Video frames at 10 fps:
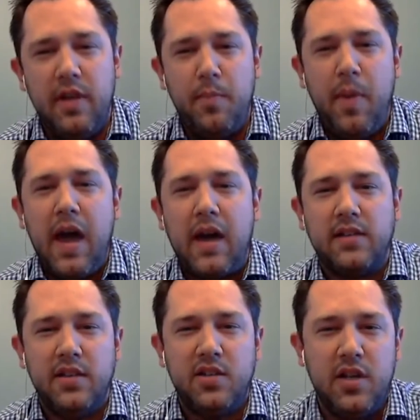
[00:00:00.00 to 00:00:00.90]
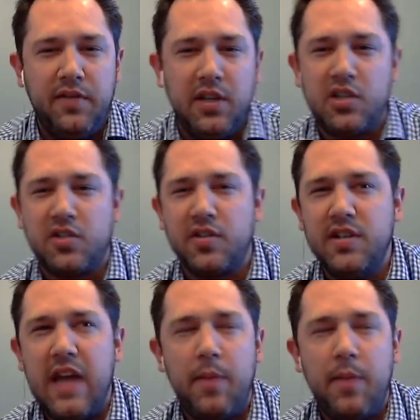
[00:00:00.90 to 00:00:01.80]
impact and the shift the industry is
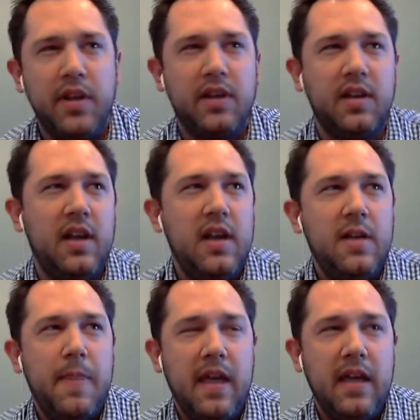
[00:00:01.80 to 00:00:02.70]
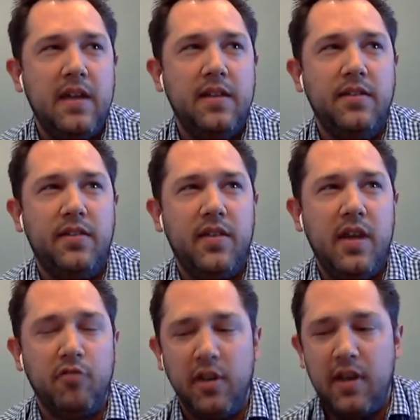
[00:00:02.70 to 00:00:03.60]
happening and
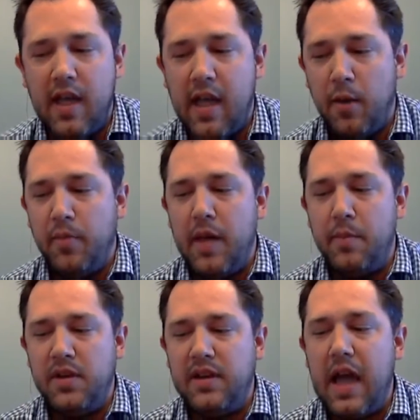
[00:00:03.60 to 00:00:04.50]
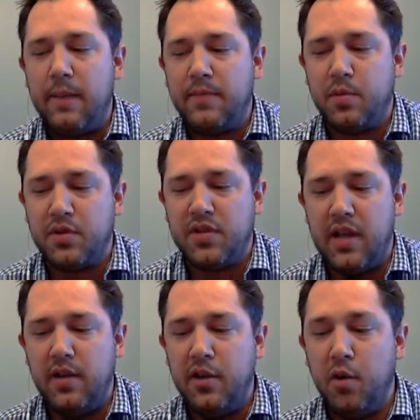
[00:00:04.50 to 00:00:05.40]
really help them adopt, we'll
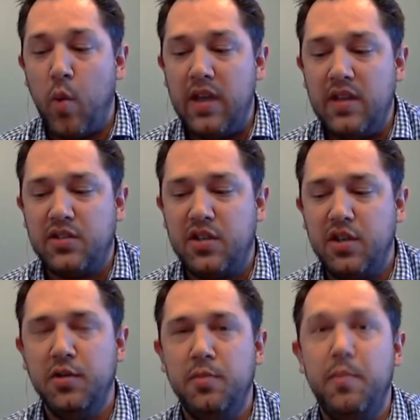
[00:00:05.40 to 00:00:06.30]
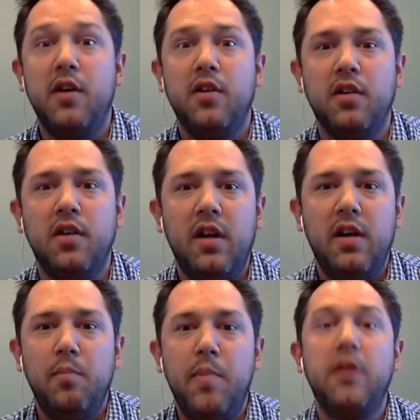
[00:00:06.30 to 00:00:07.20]
say, ways to do better
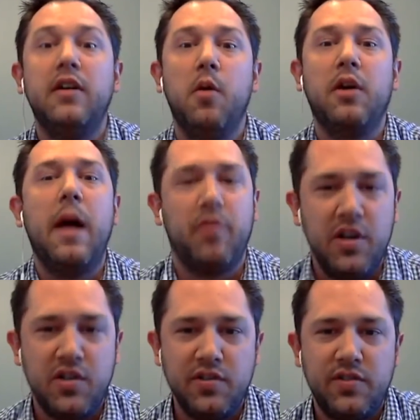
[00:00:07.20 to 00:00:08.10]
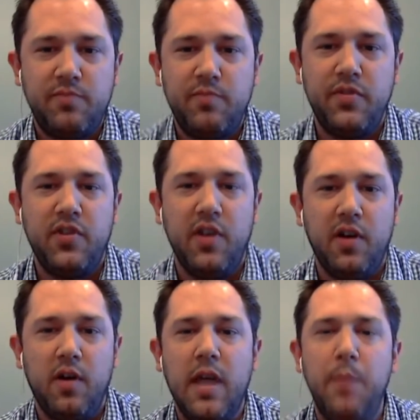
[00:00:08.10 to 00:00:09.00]
network operations. So
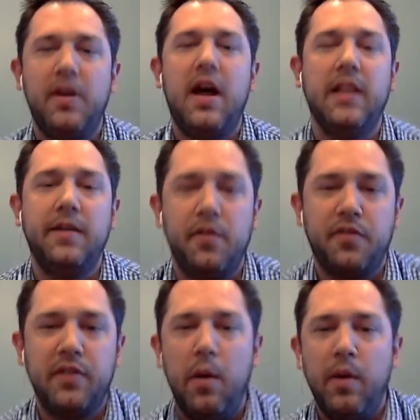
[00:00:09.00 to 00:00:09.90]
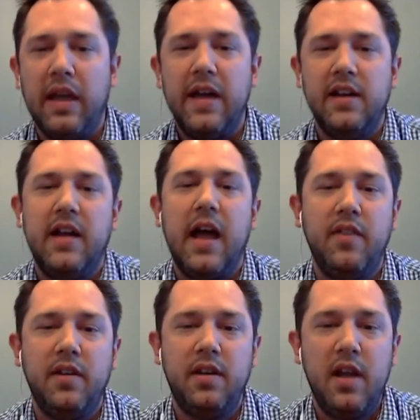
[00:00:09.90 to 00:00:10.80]
I'll keep it high level for now, we can kind of dive
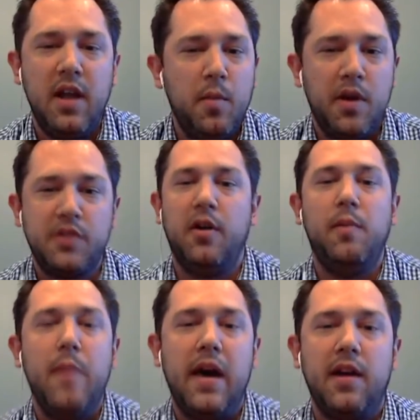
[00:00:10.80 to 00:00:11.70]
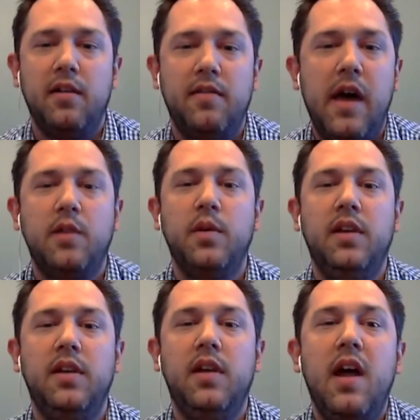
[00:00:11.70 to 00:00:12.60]
in, but it's all a matter of how do
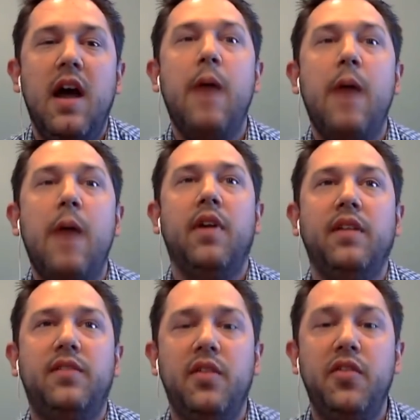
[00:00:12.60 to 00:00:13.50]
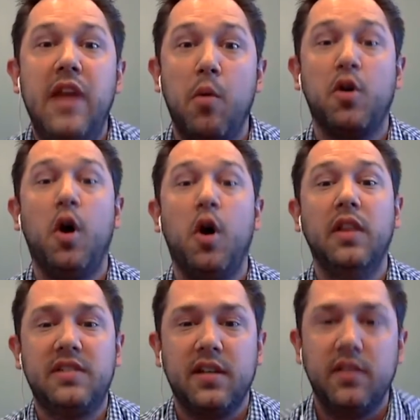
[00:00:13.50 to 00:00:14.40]
we operate the network
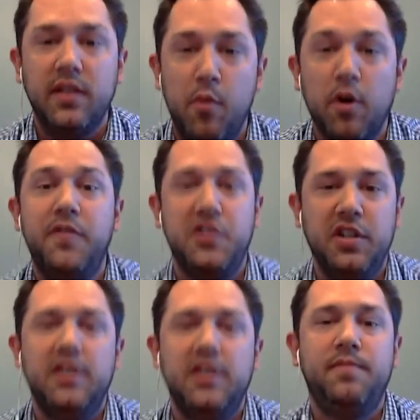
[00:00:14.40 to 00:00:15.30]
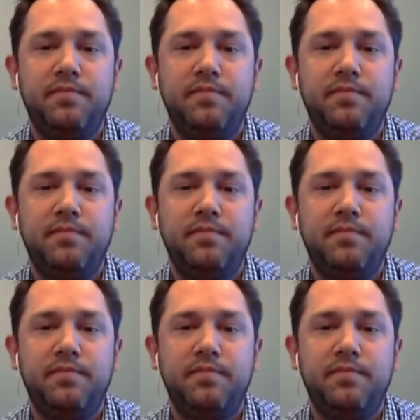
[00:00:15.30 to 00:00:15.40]
holistically more efficiently.